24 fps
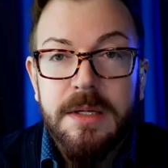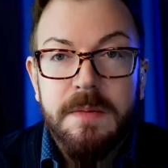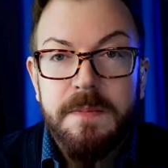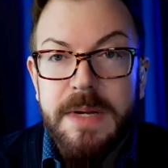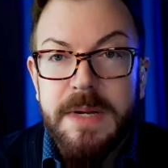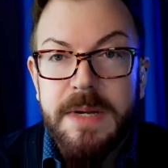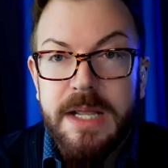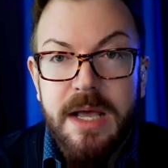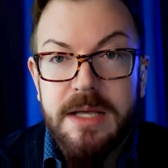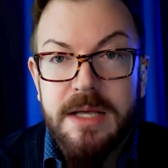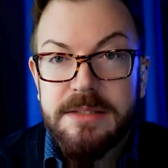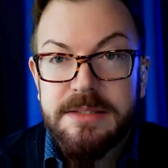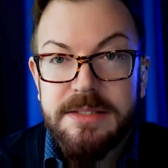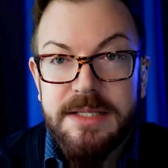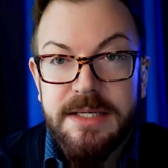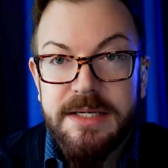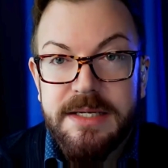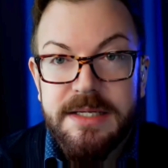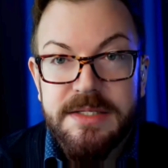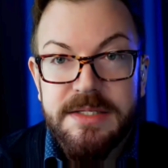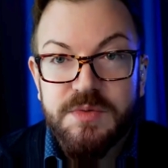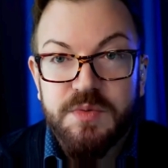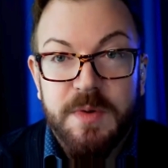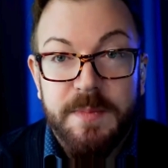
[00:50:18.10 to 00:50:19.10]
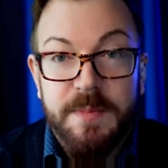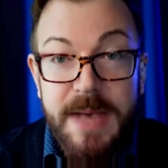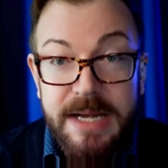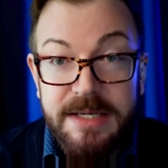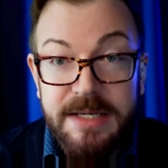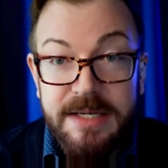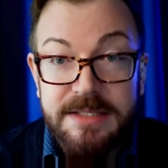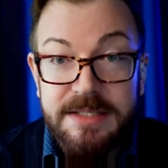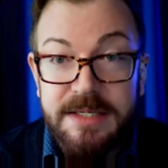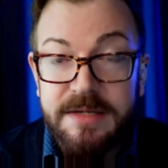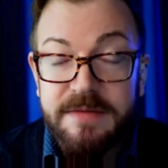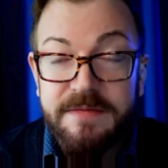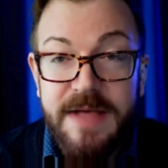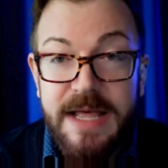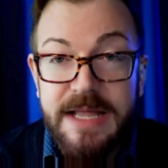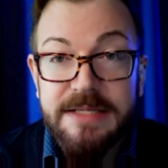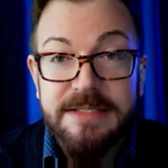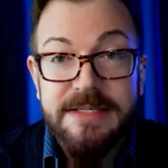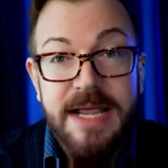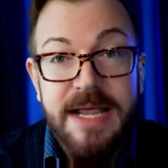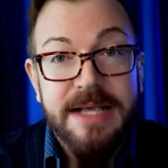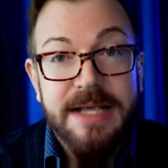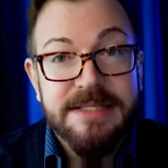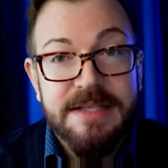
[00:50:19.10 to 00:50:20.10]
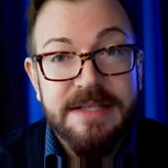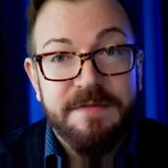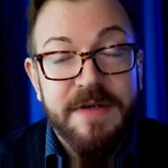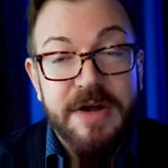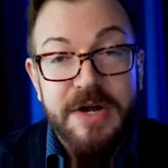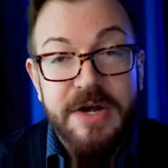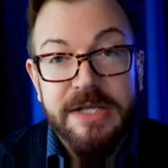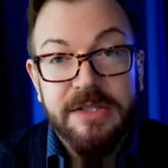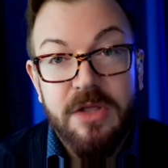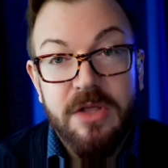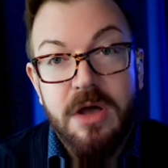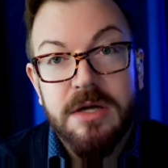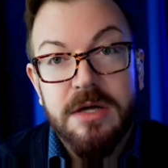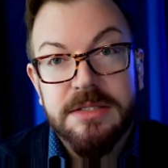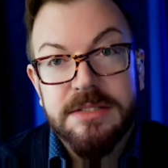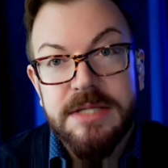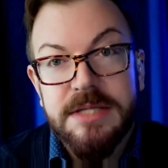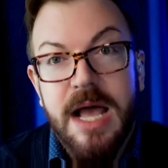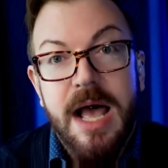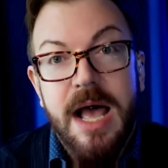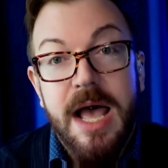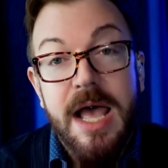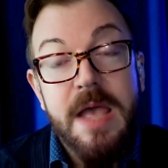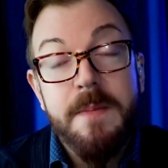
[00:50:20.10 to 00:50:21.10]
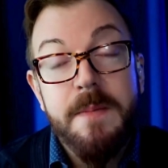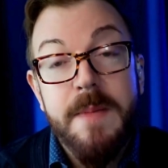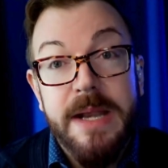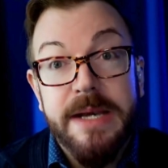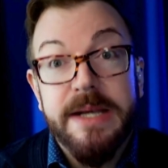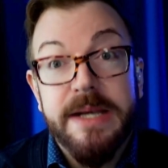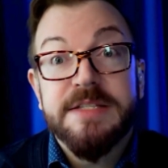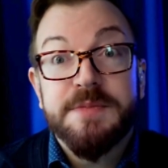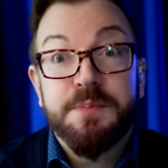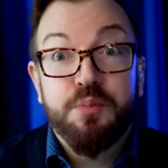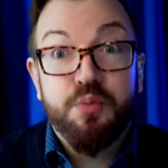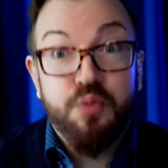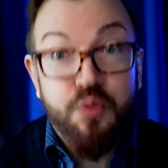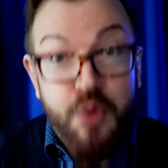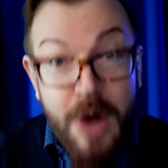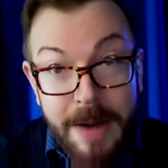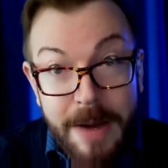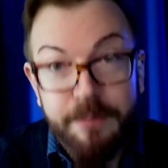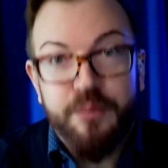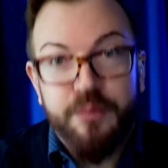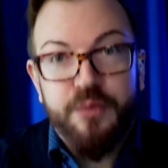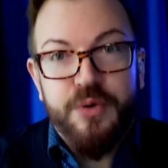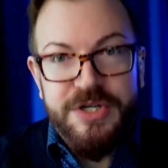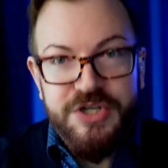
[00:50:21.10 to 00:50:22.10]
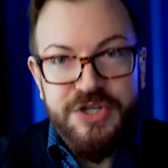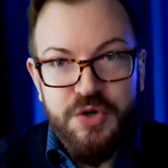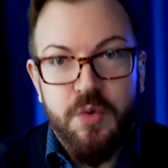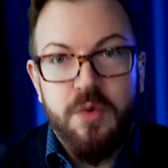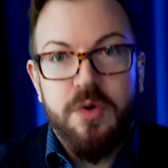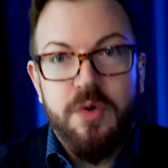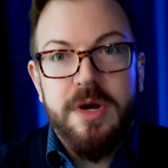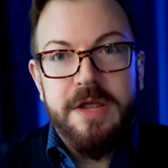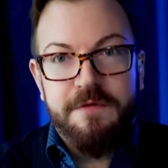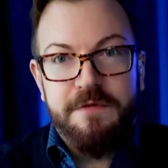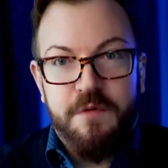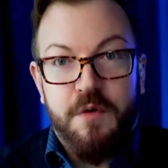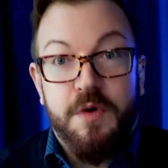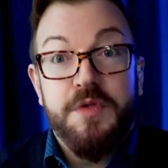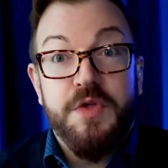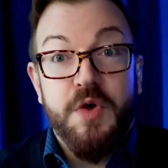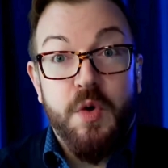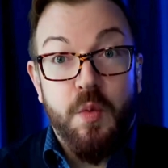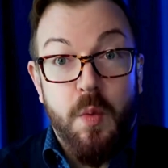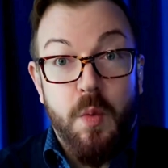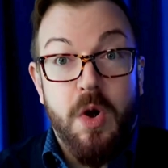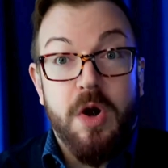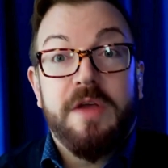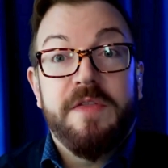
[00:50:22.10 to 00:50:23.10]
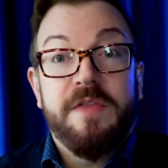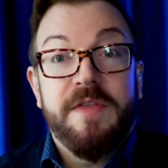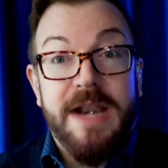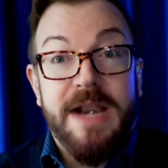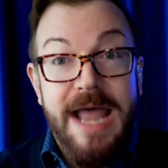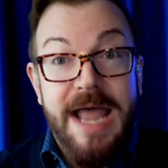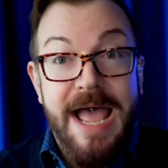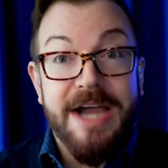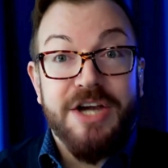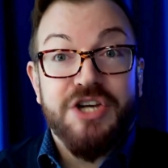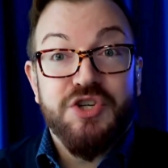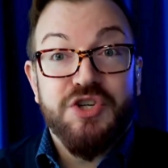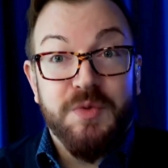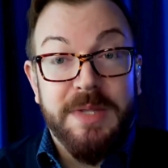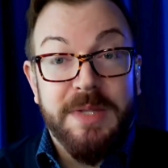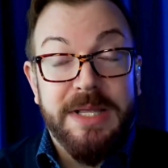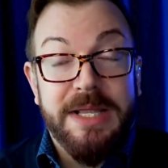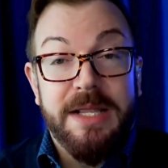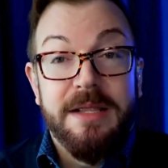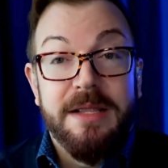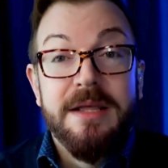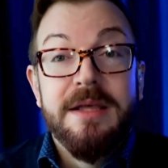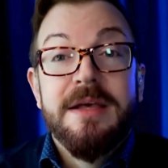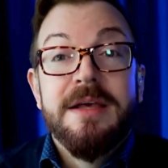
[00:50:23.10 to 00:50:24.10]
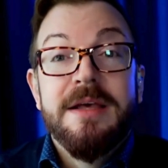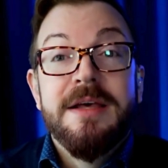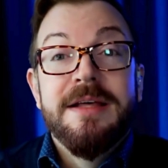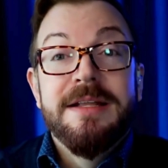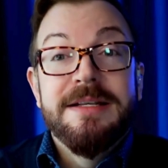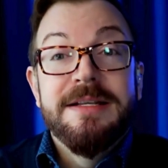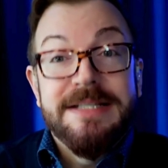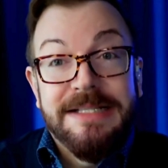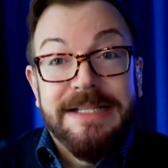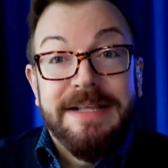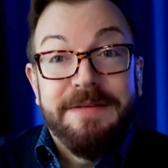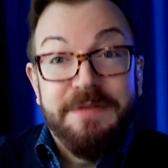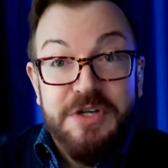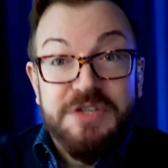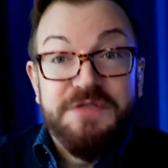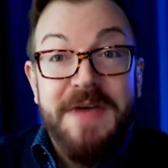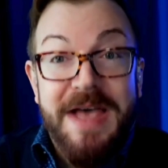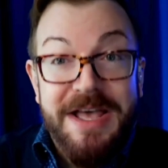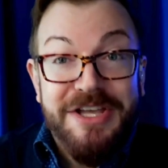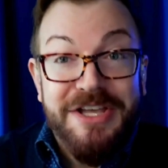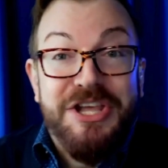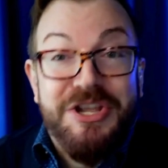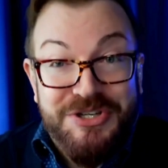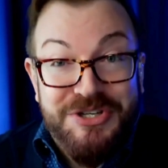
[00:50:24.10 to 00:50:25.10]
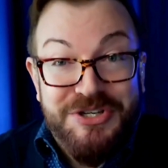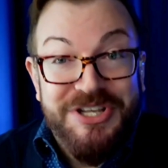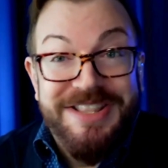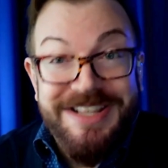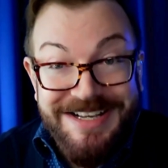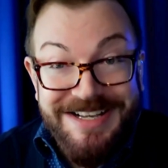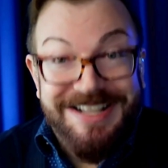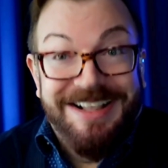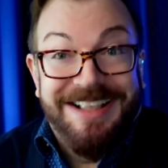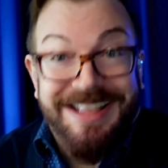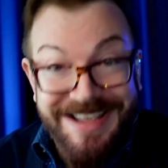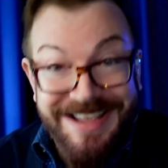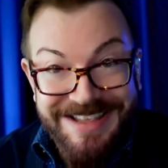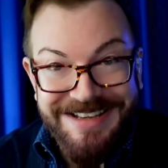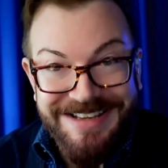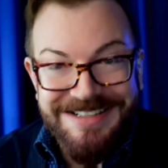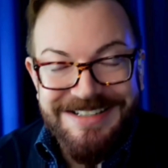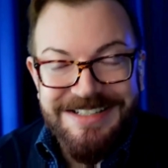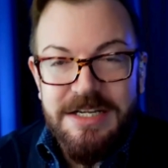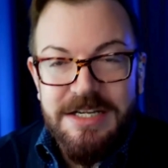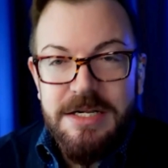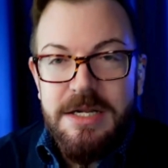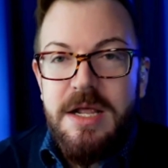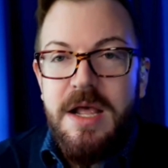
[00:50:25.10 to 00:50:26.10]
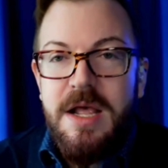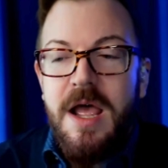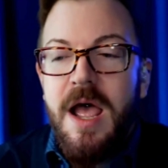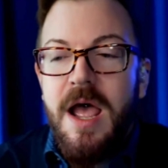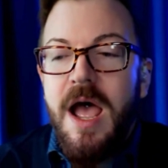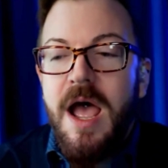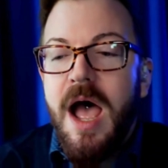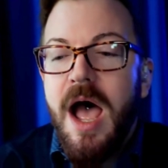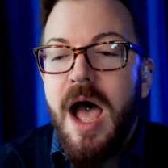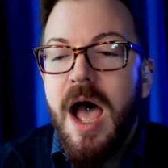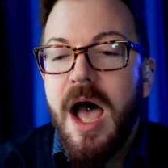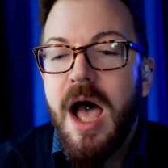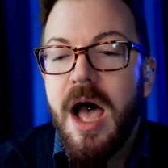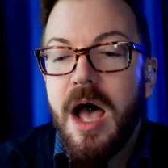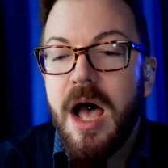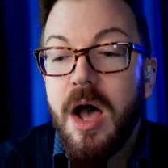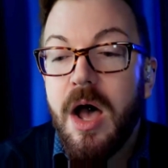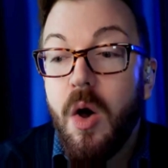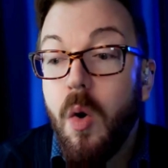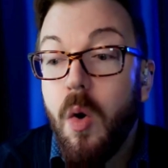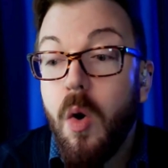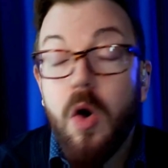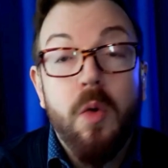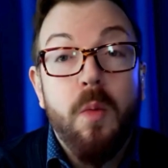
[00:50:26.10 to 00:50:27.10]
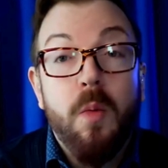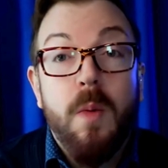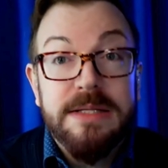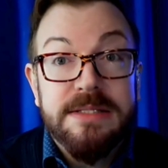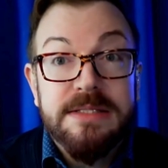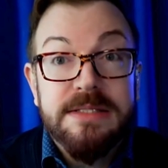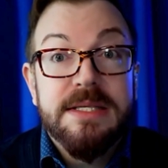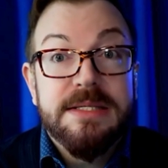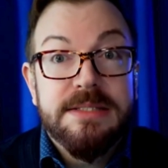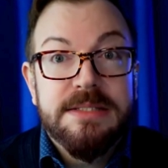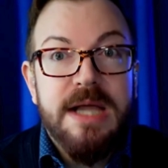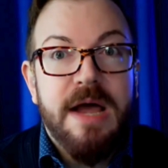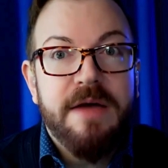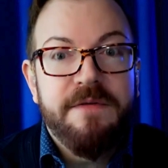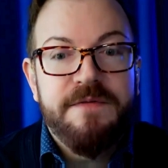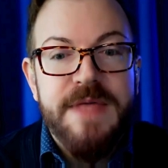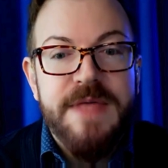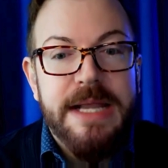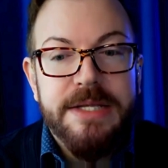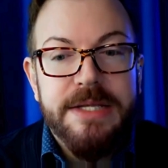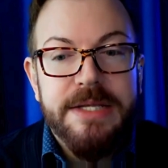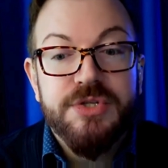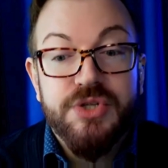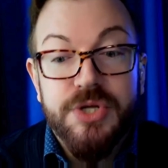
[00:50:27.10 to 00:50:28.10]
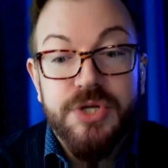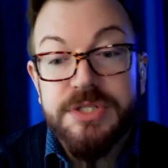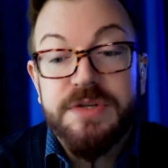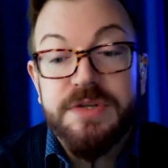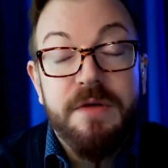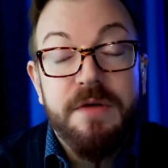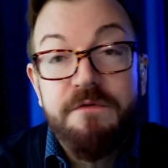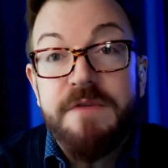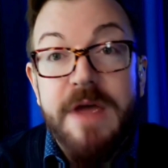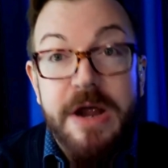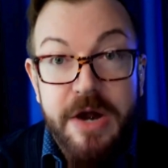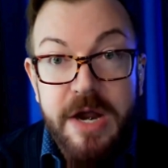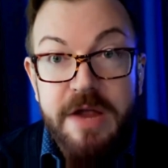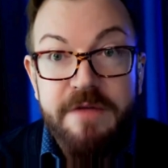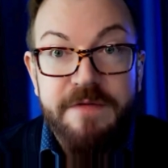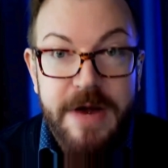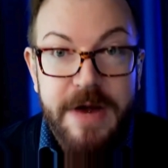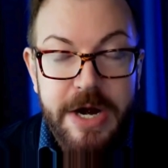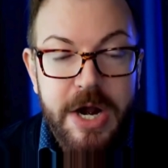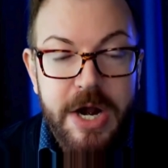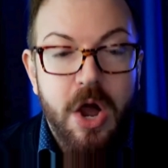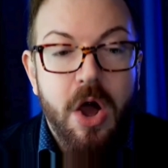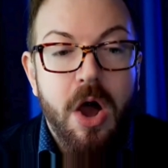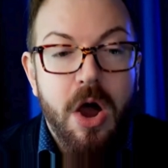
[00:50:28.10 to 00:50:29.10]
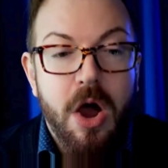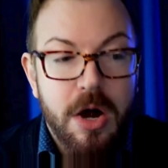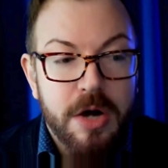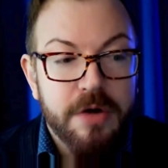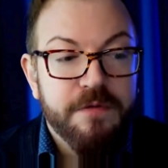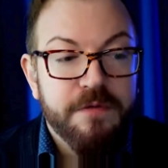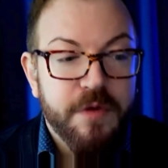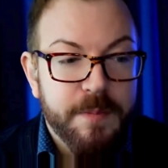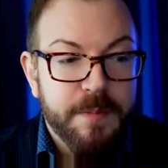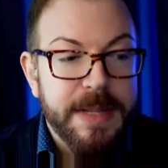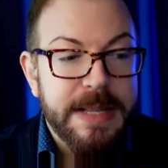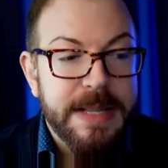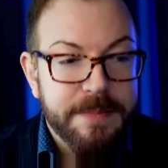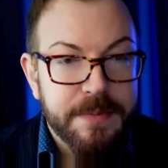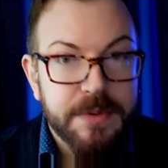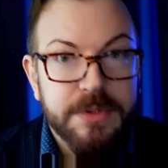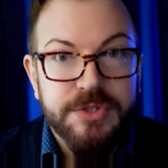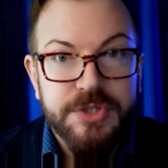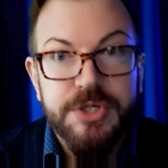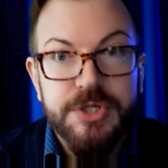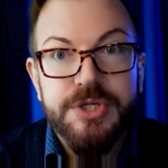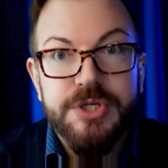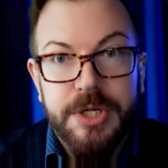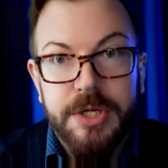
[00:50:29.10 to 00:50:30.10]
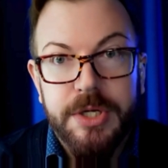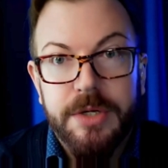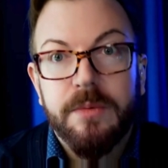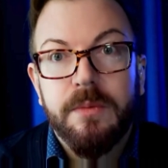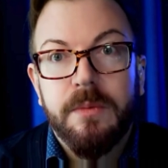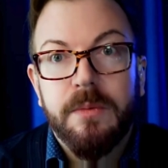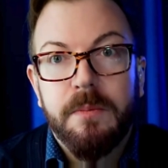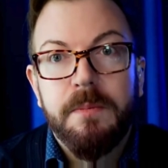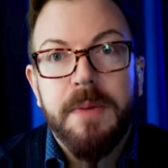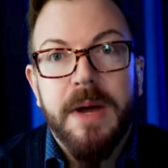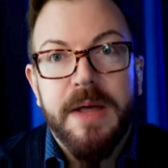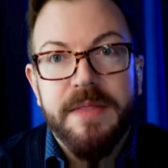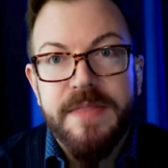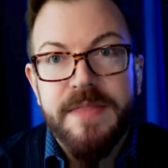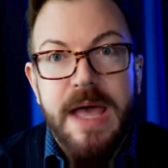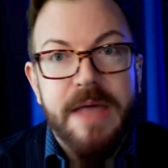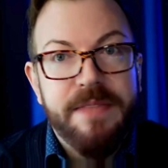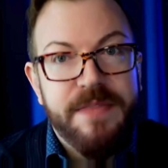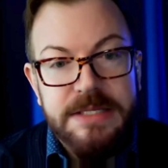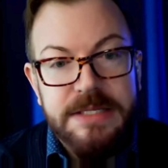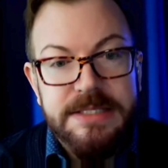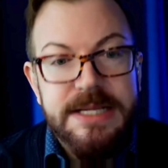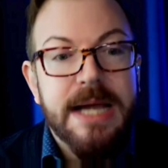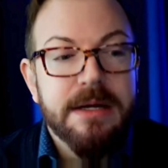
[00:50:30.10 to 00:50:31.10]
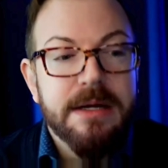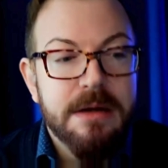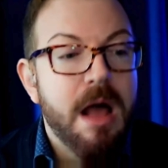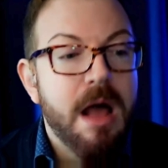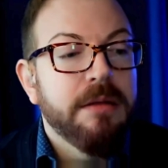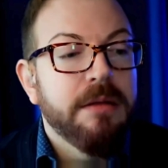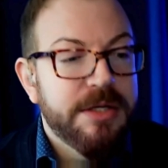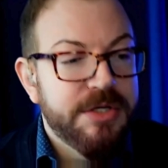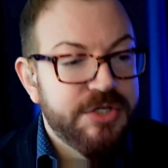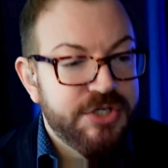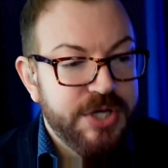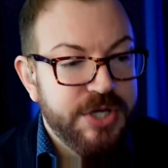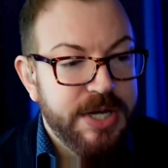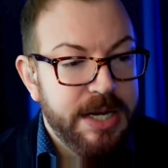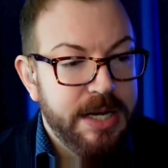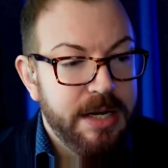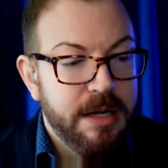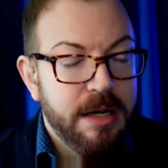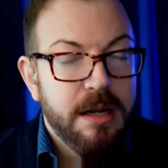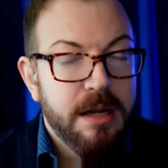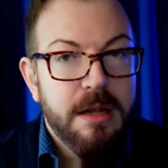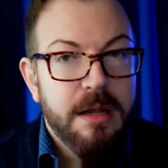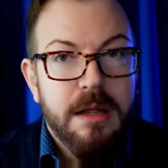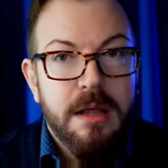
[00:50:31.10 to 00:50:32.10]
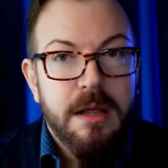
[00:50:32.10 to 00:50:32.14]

because it is repetitive and takes a very long time and is preparatory for the work that actually delivers value to the client. Or what's the stuff that is just very, very hard for people to do, but that the technology